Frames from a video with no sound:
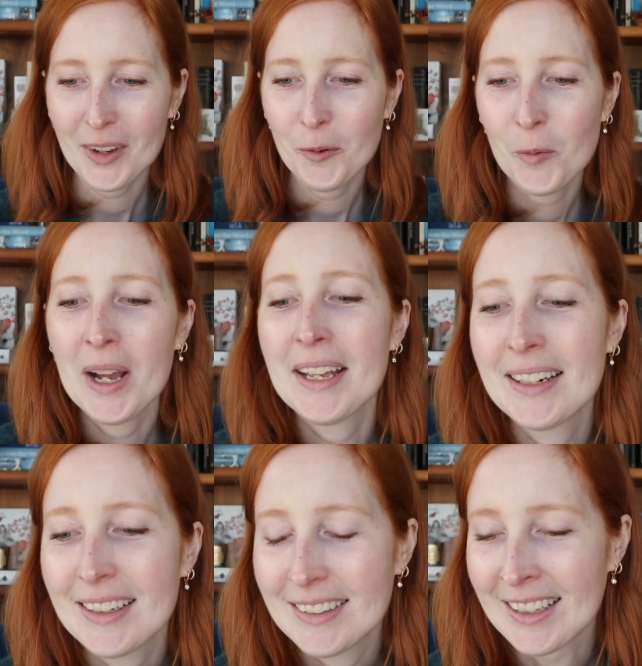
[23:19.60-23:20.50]

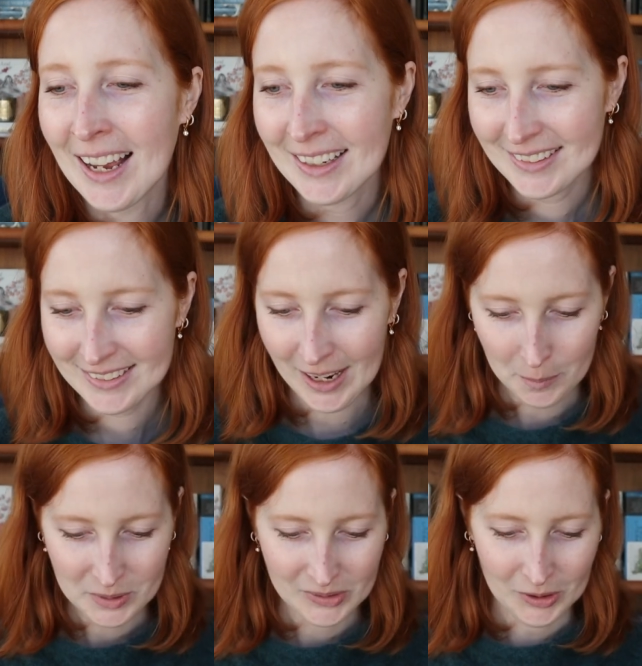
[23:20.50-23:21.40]
when last
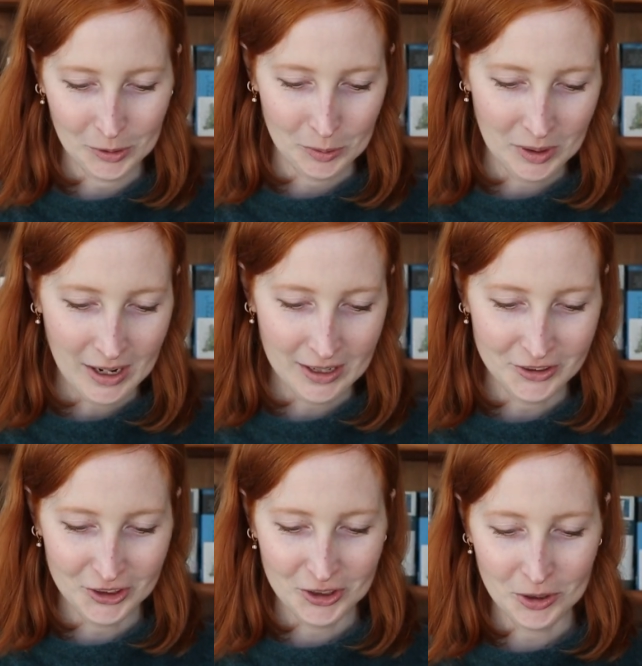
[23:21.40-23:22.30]
episode I
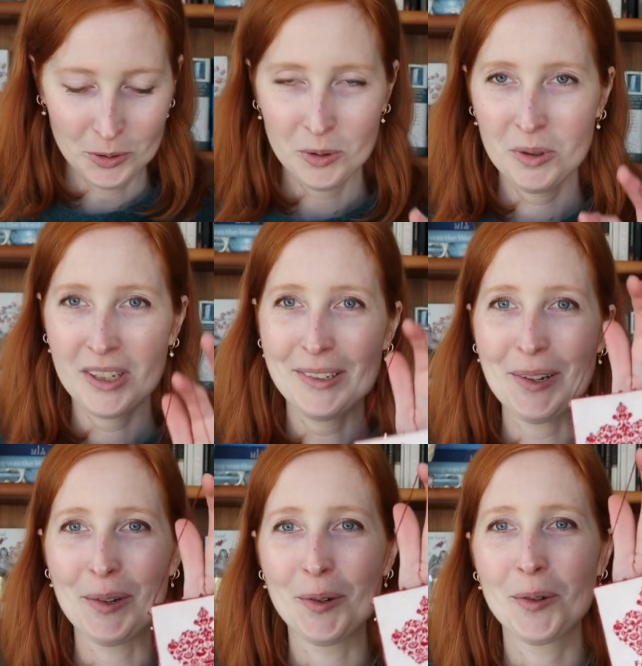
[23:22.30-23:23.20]
showed
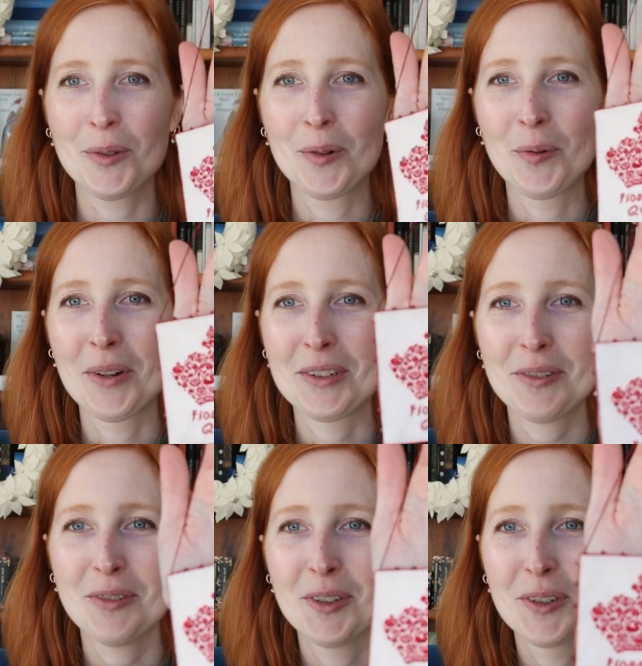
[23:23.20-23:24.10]
you the
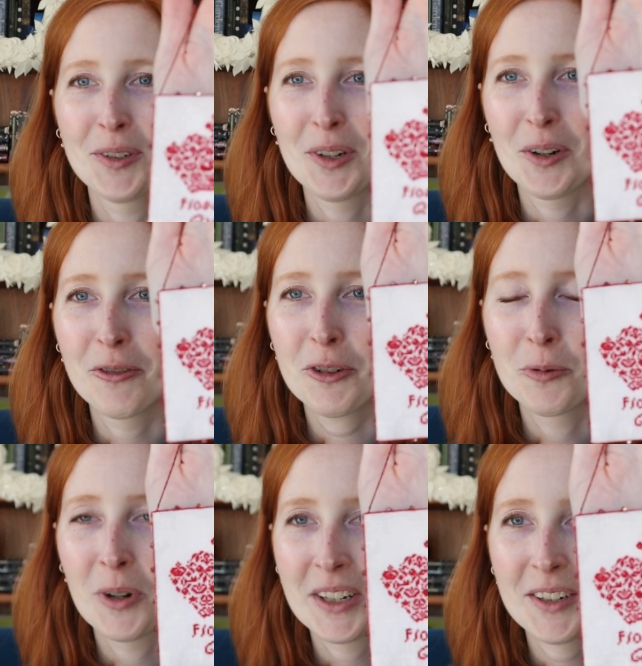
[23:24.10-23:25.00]
wonderful over
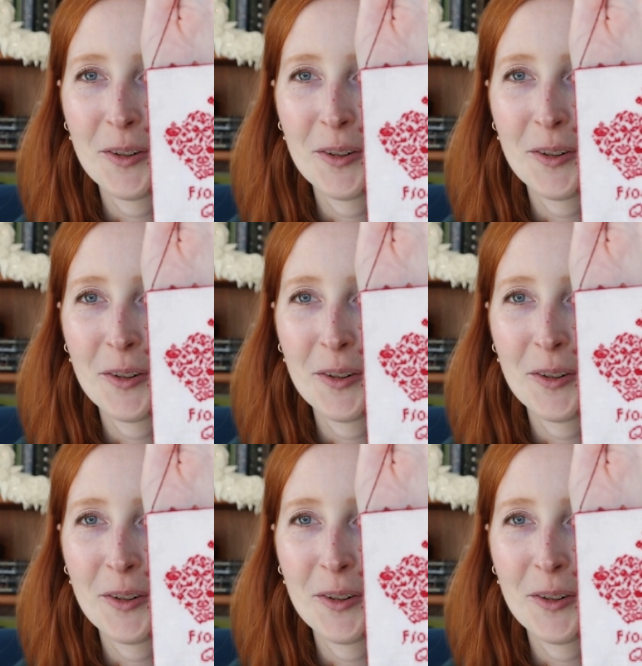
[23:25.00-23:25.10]
one